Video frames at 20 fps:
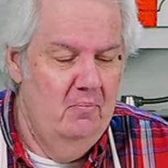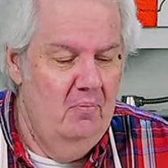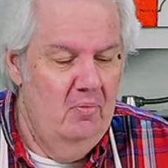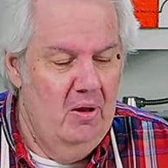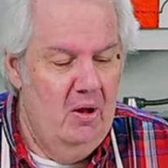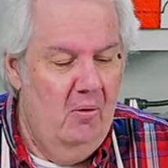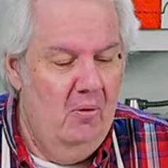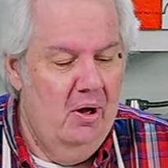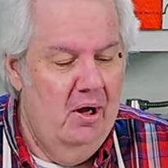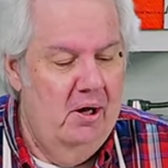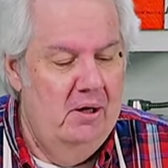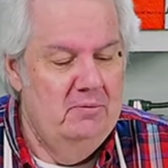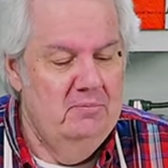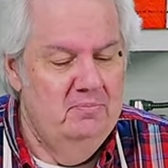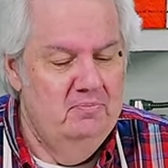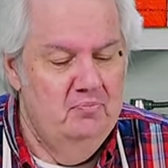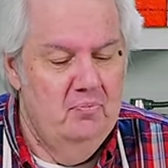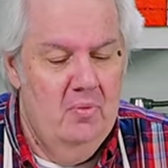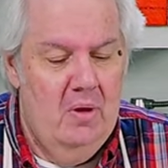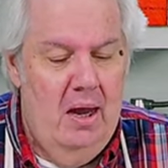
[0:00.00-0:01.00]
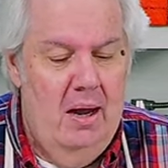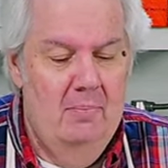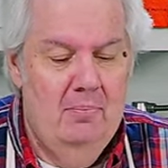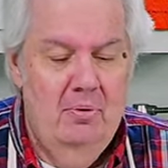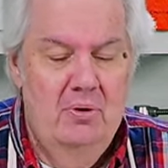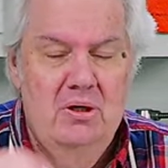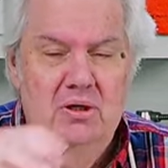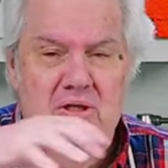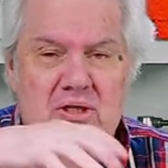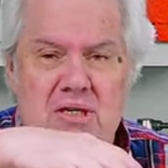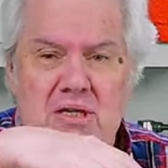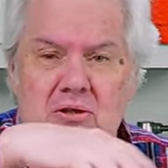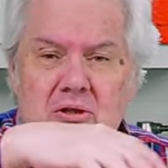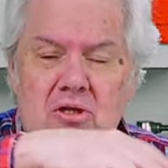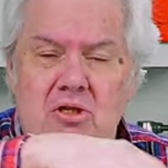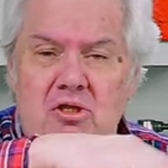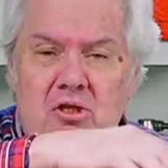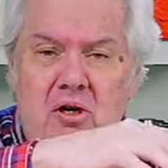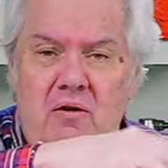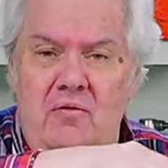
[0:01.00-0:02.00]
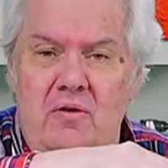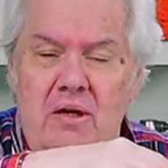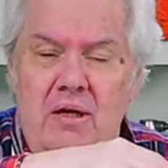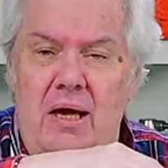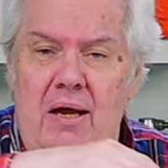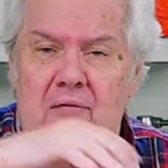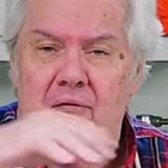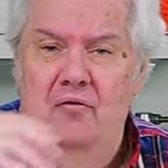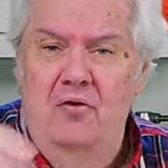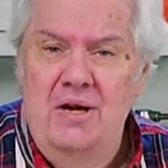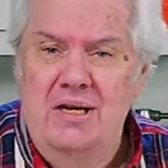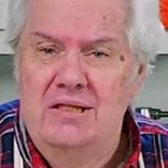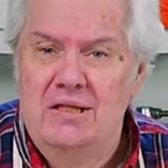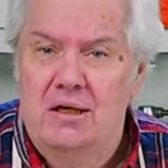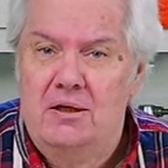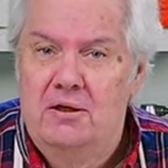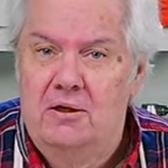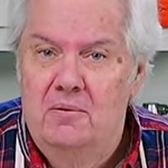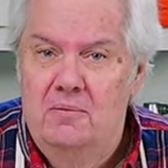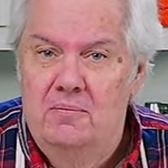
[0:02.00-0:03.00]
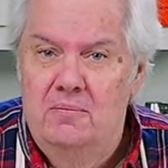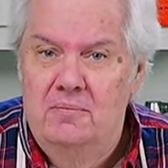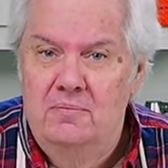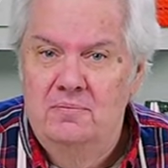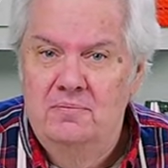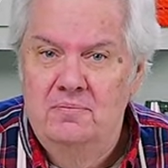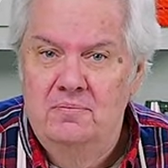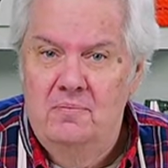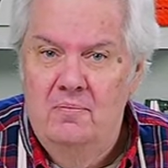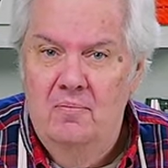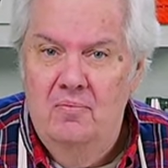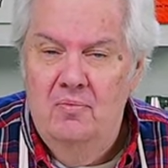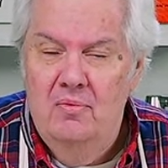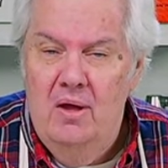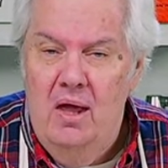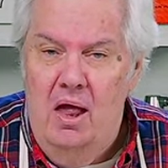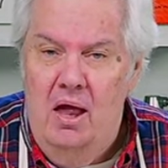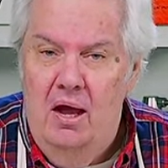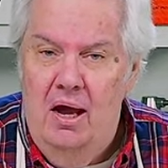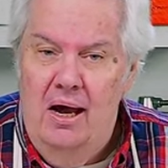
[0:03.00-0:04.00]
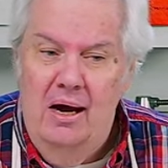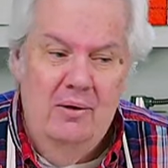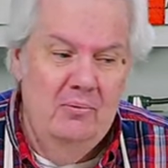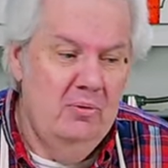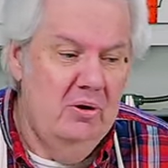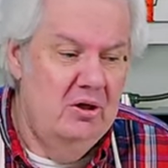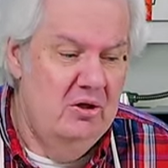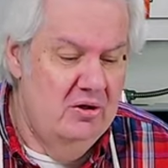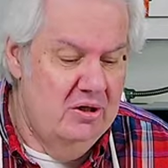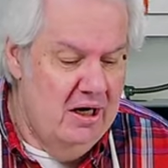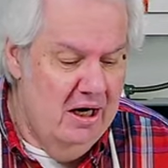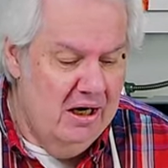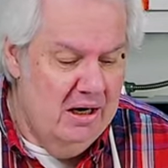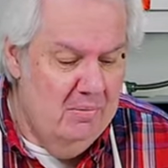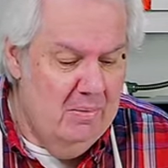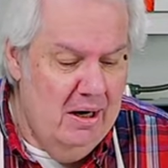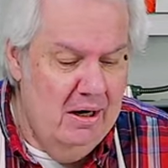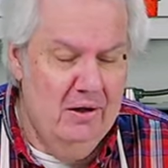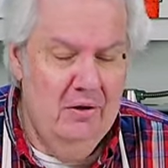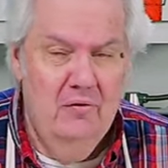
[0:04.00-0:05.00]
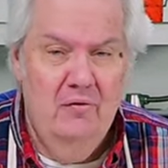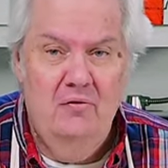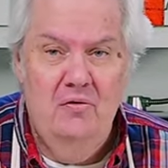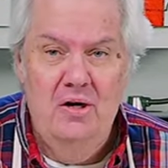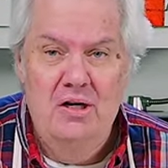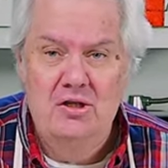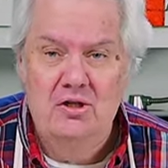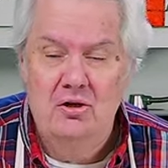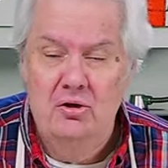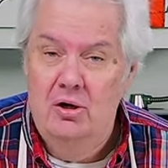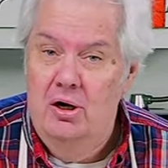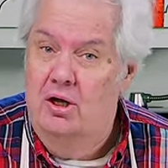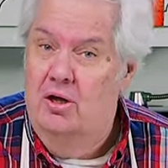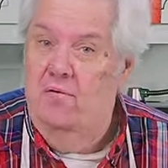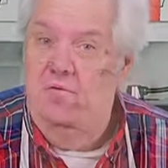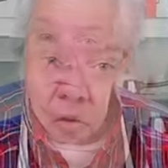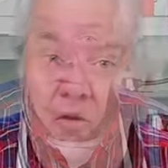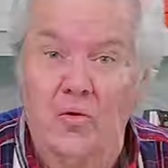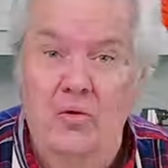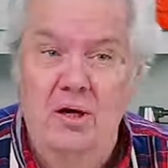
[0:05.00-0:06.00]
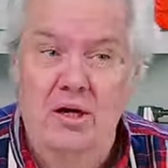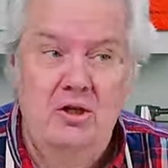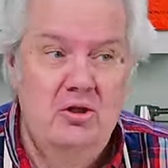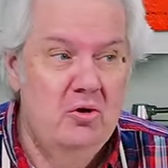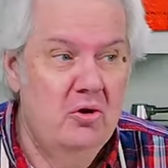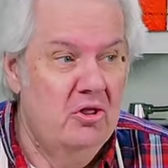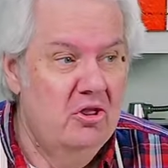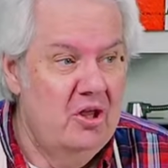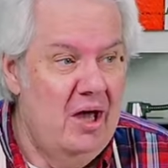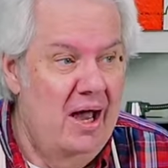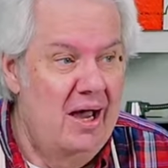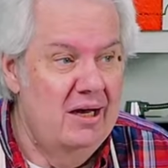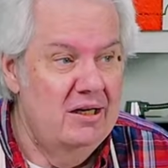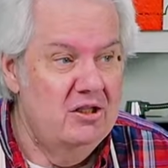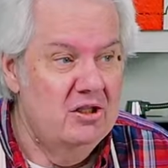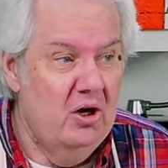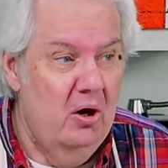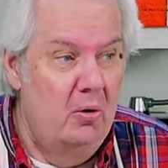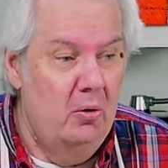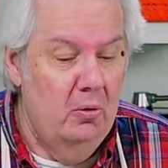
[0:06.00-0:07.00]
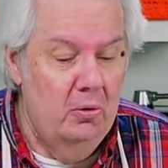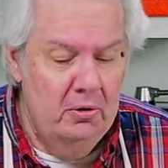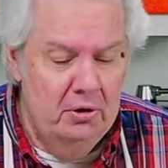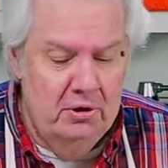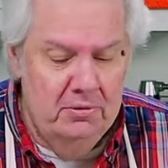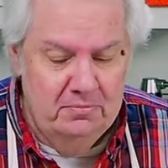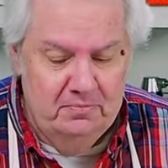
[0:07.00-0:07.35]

Okay, and put a single serving and freeze it. And when you take them out of the freezer, if you eat your thighs cold,